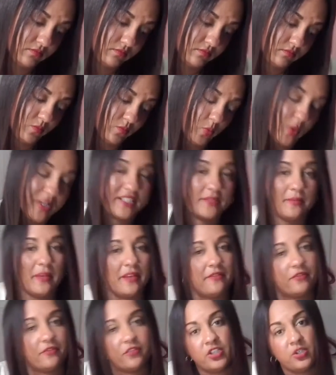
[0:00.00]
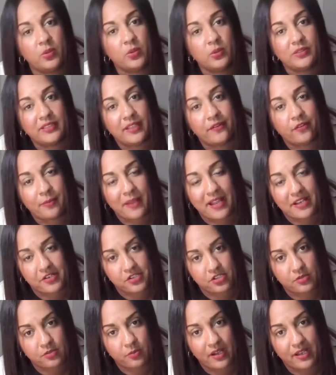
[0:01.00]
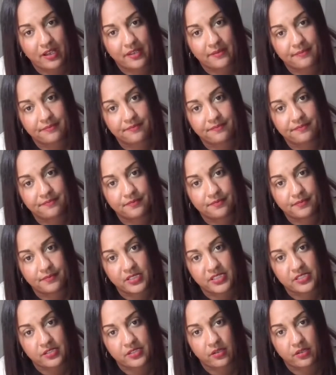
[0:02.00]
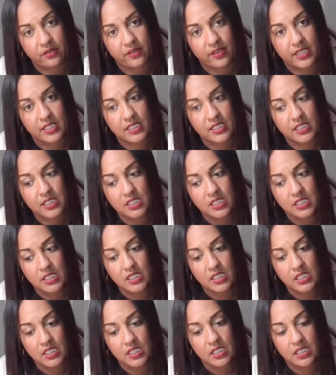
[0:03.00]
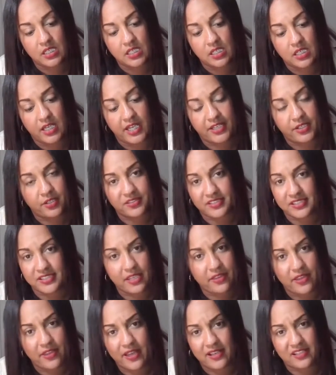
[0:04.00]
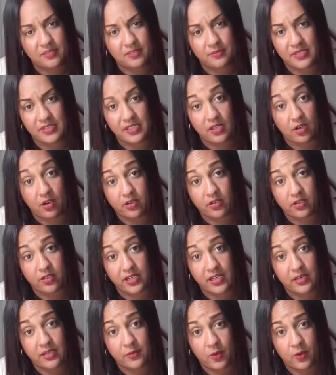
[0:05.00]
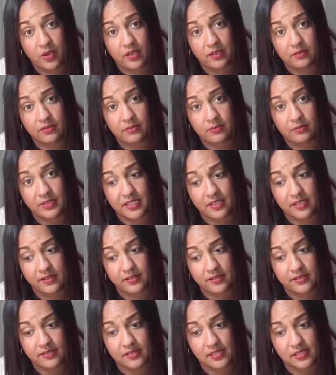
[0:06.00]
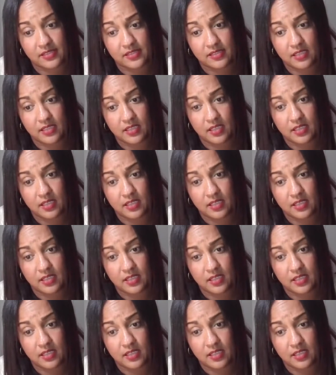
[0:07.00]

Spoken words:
What is meant for you will never pass you by. Please know that. I don't say that to be hard on anyone, because